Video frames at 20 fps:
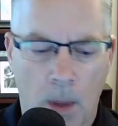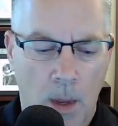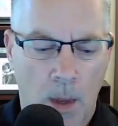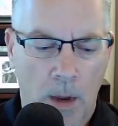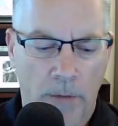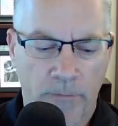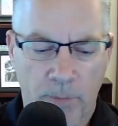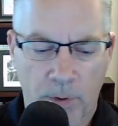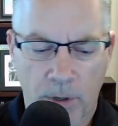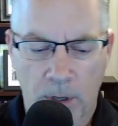
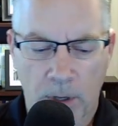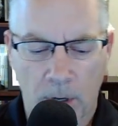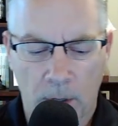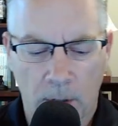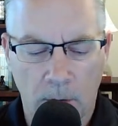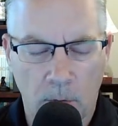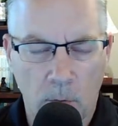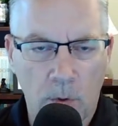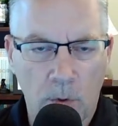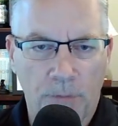Everybody,
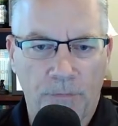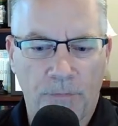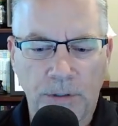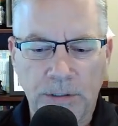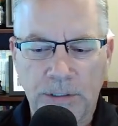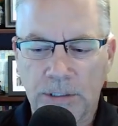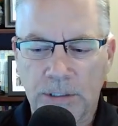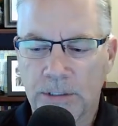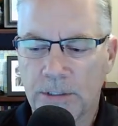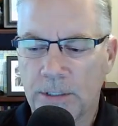Aaron with
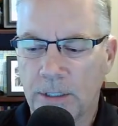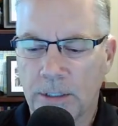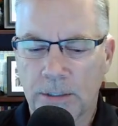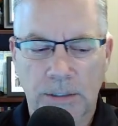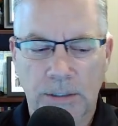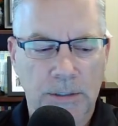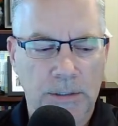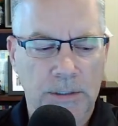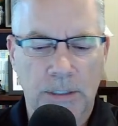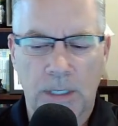
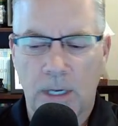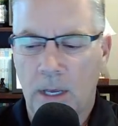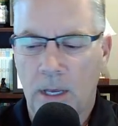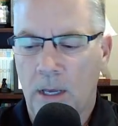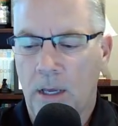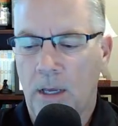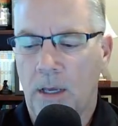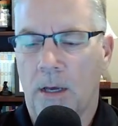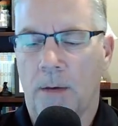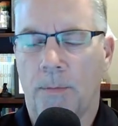Fleetistics, and
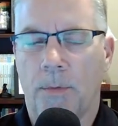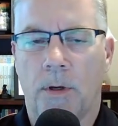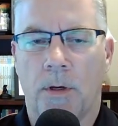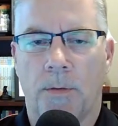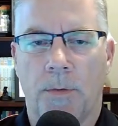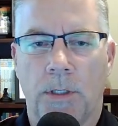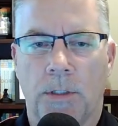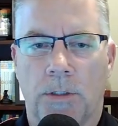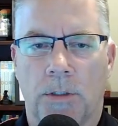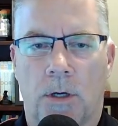today I'm going to
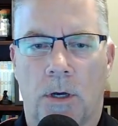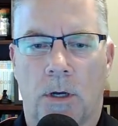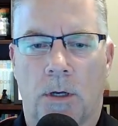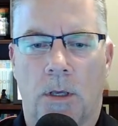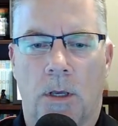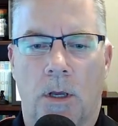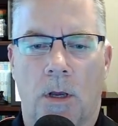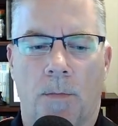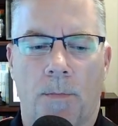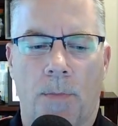be
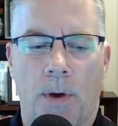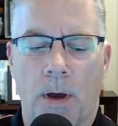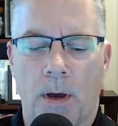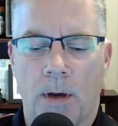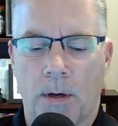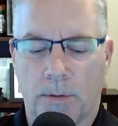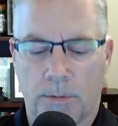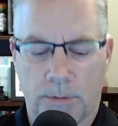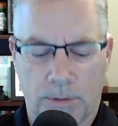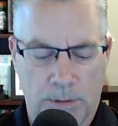talking
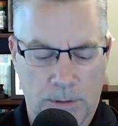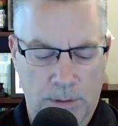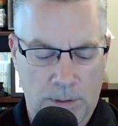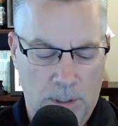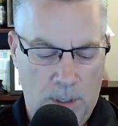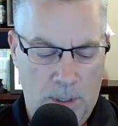about